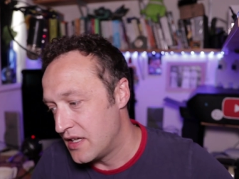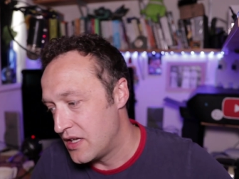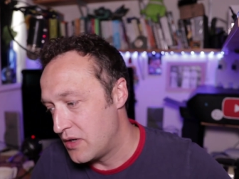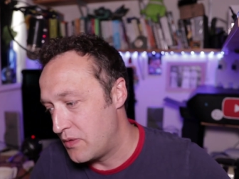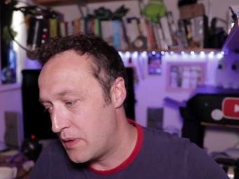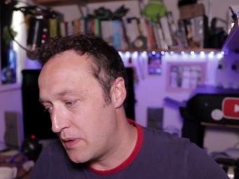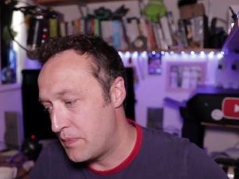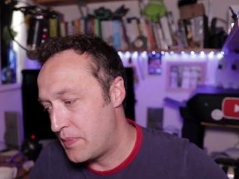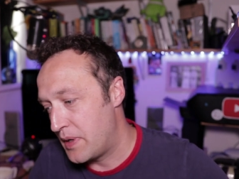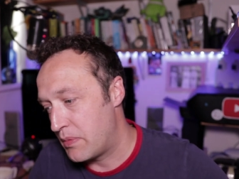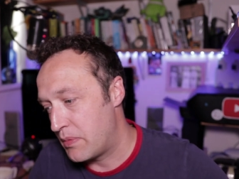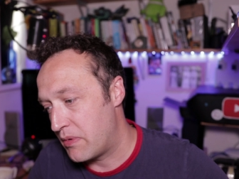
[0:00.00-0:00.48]

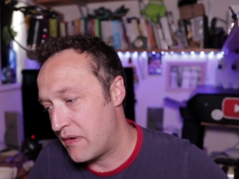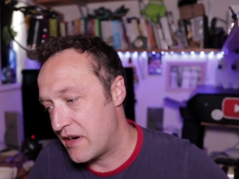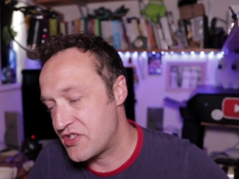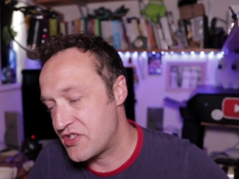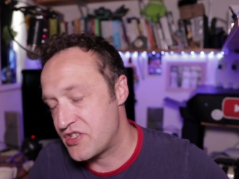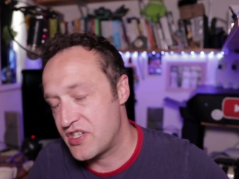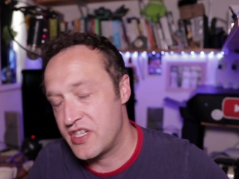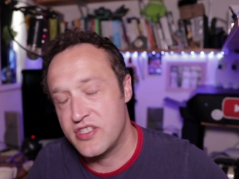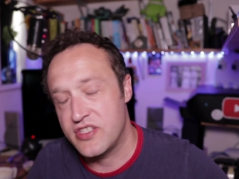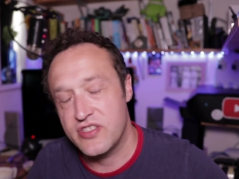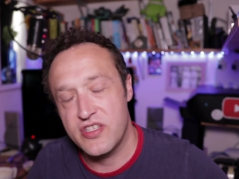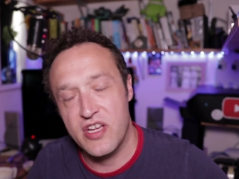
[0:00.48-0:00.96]
when people are
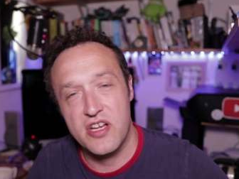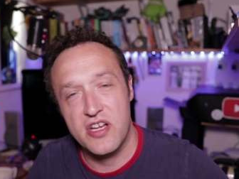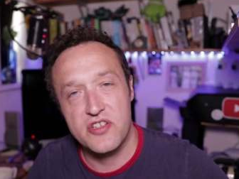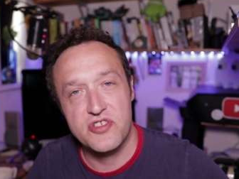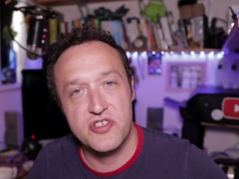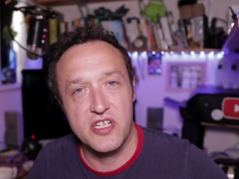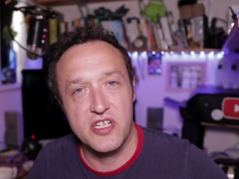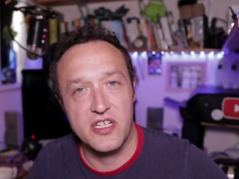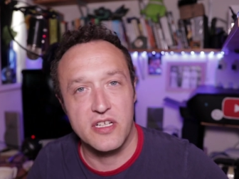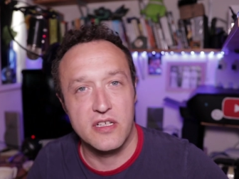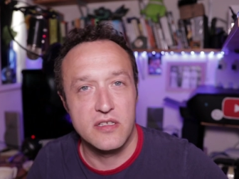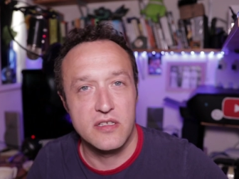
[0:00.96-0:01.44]
actually
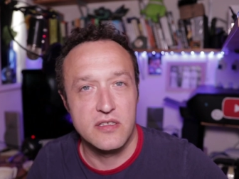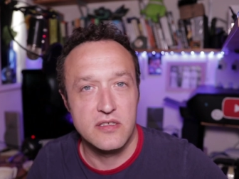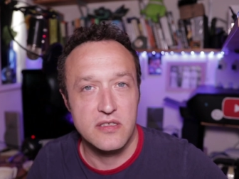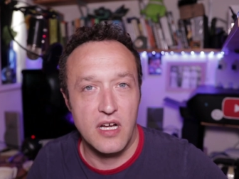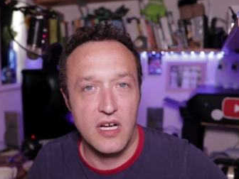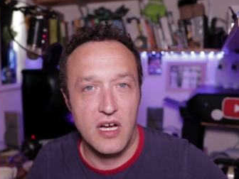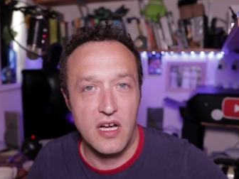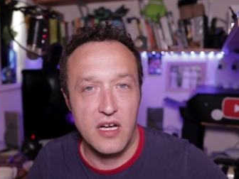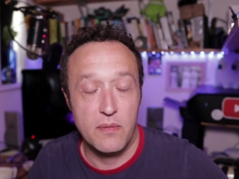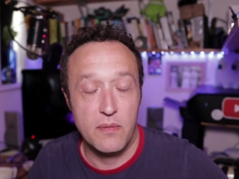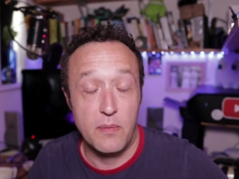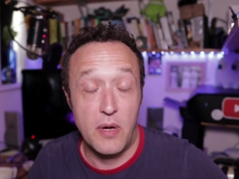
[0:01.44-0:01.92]
searching
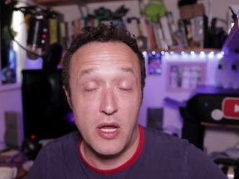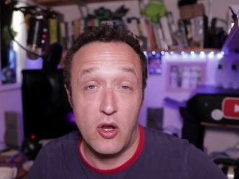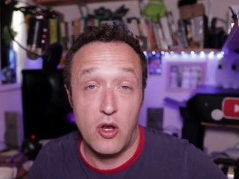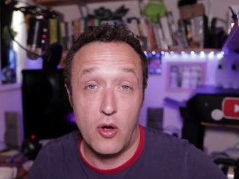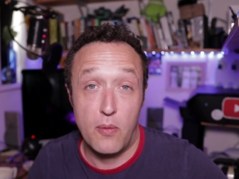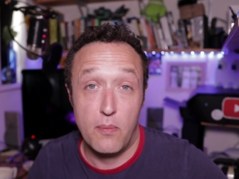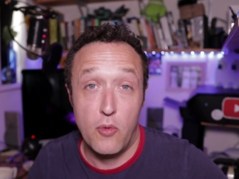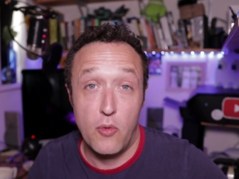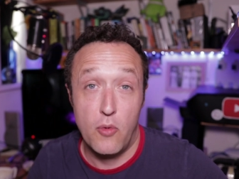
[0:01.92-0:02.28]
uh, a lot